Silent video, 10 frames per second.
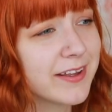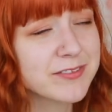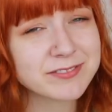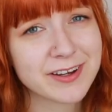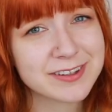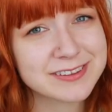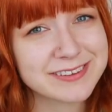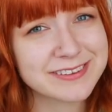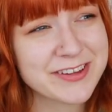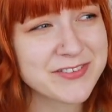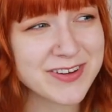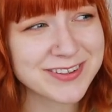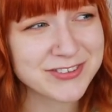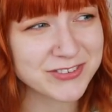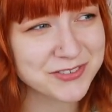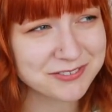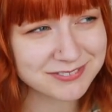If not, that's fine too.